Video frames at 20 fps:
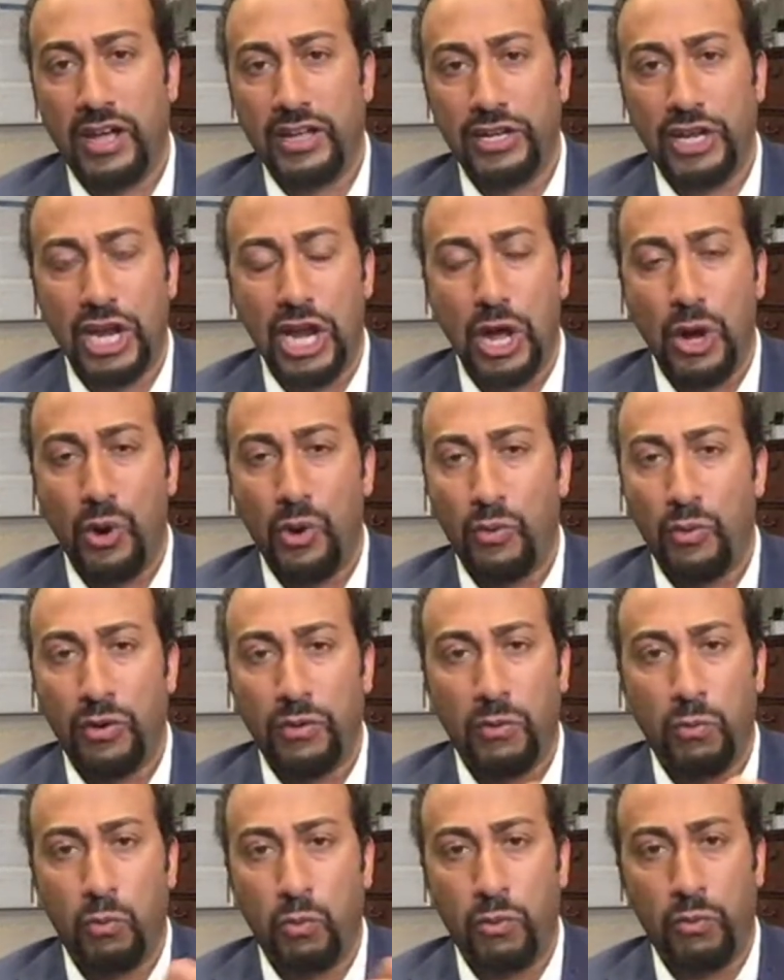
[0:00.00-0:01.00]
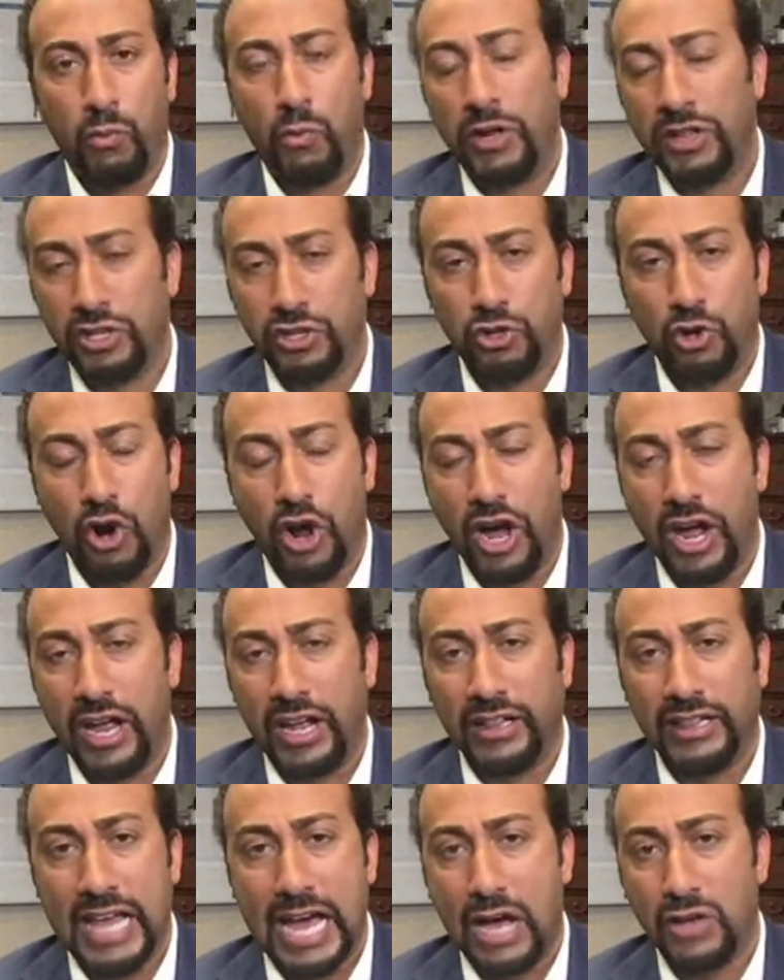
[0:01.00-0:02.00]
you know,
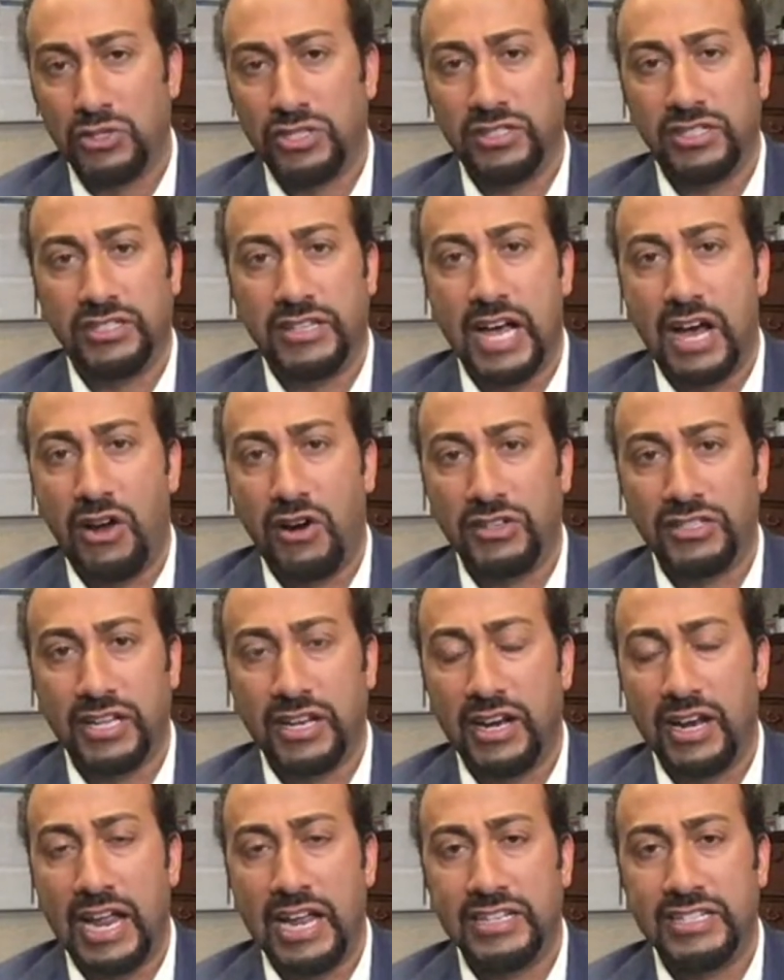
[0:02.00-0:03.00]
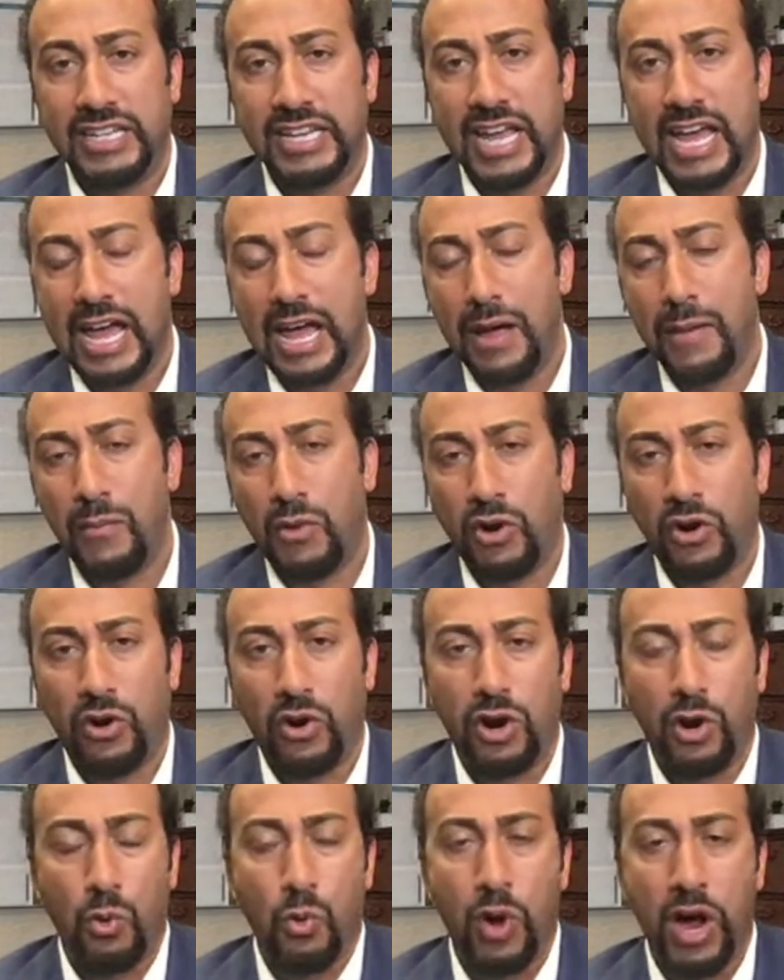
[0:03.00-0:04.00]
withdrawing thousands of dollars on an ATM or,
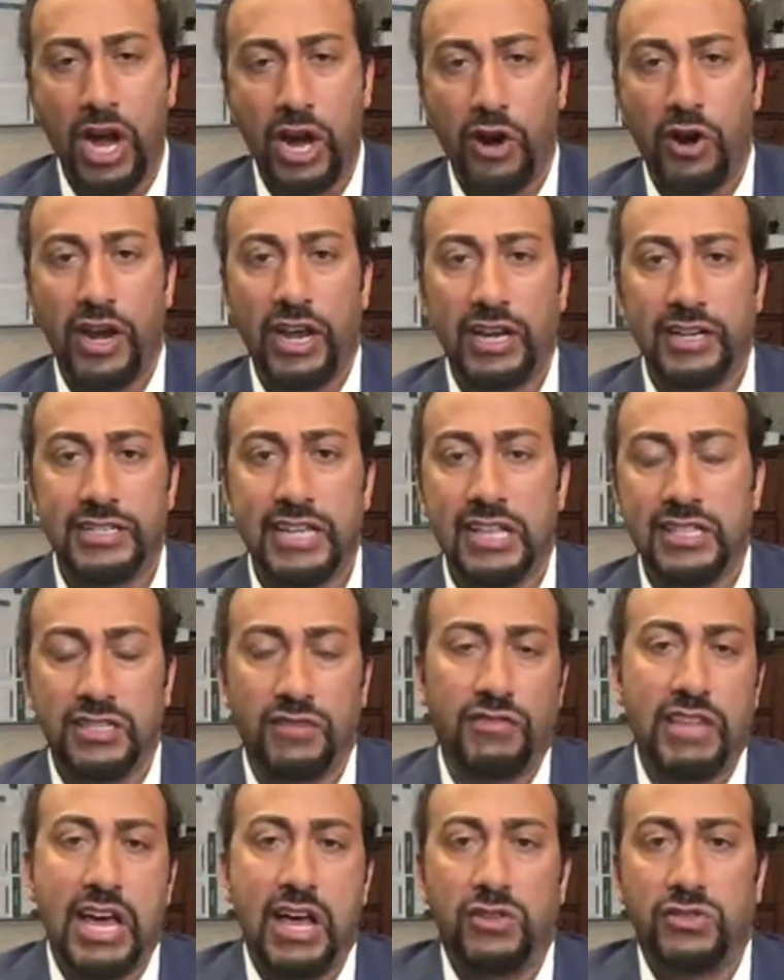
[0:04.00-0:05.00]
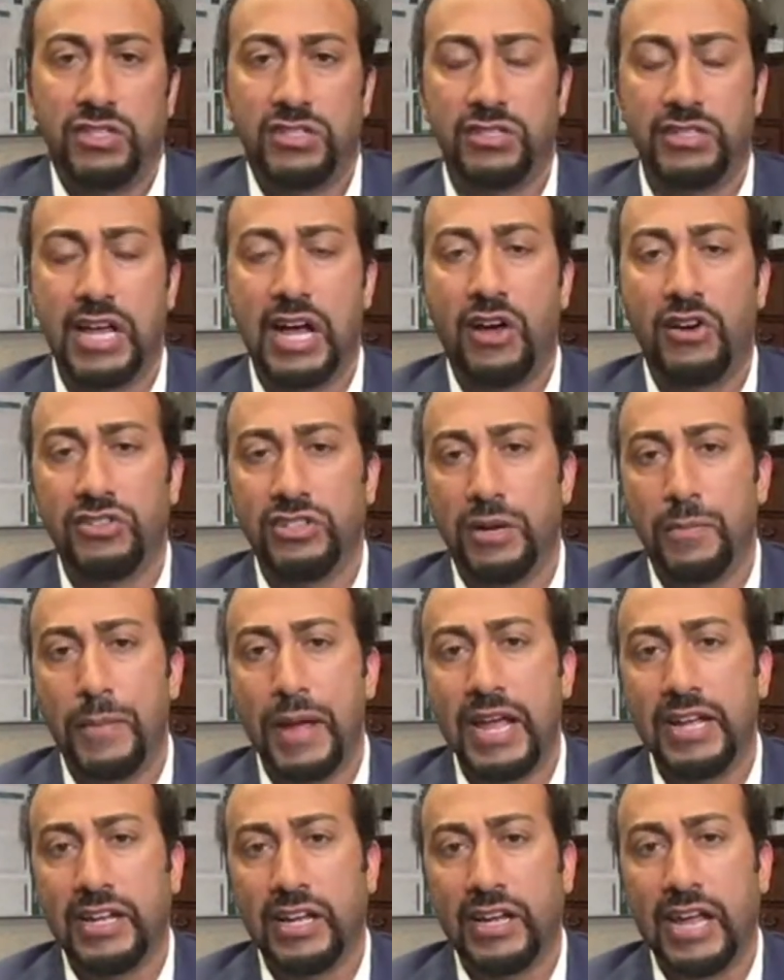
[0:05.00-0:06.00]
or wiring tens of thousands of dollars in a
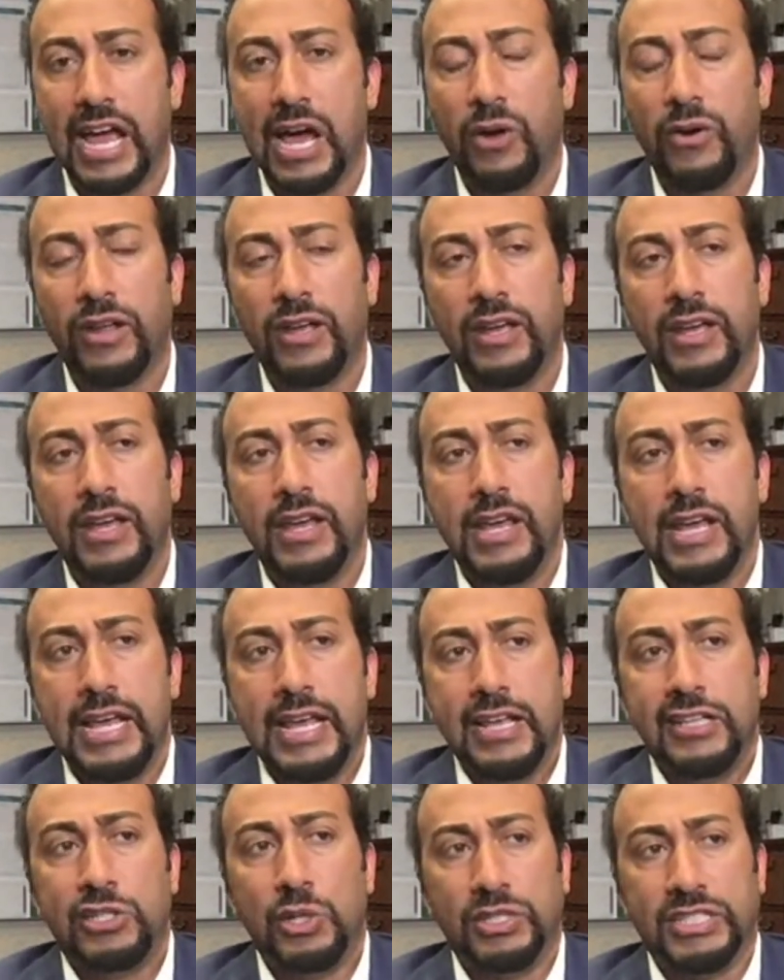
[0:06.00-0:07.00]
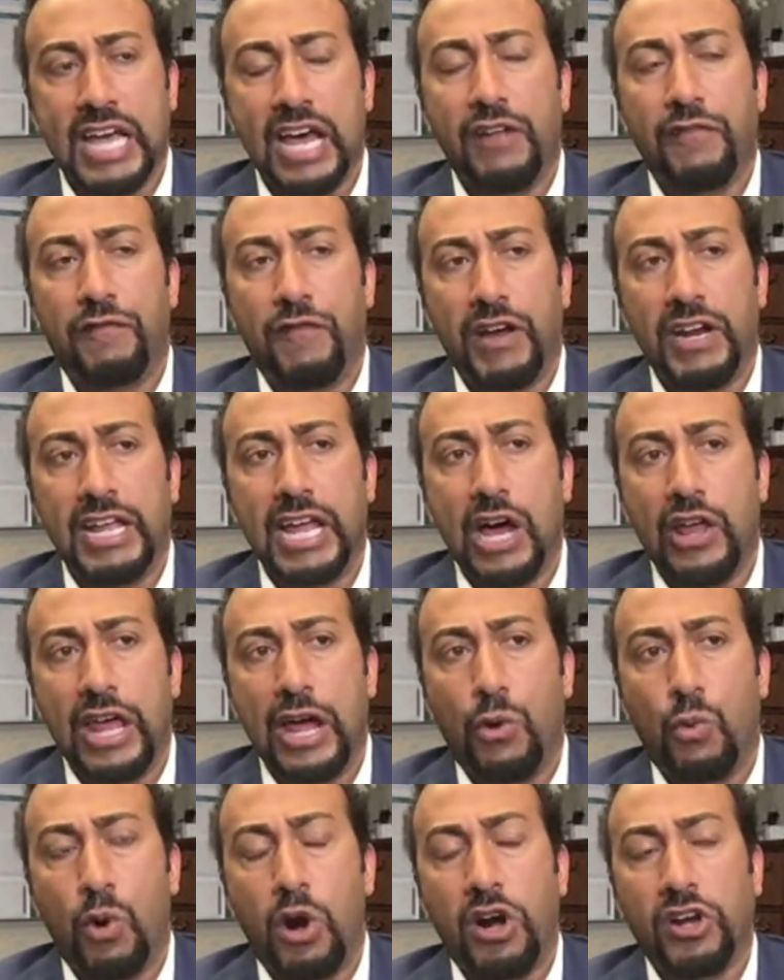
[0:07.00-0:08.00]
bank account. So it's kind of funny how
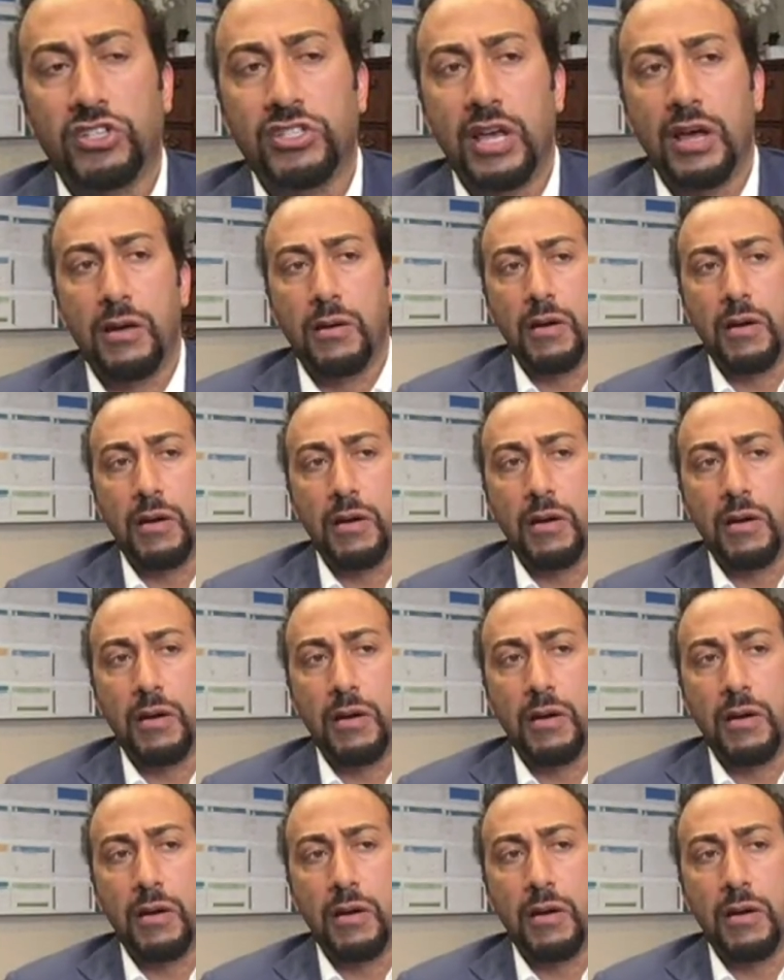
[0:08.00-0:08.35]
that works.